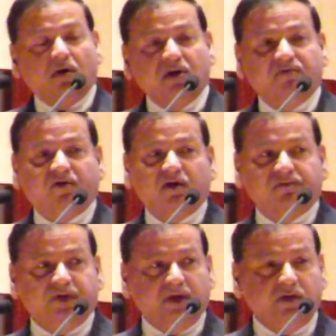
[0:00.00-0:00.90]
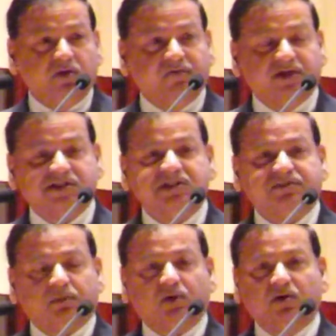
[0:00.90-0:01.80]
on involving
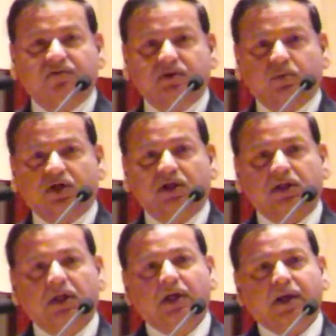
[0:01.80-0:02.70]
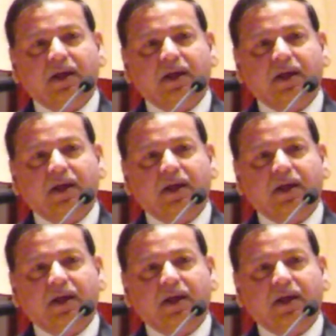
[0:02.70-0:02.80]
universities from all over the world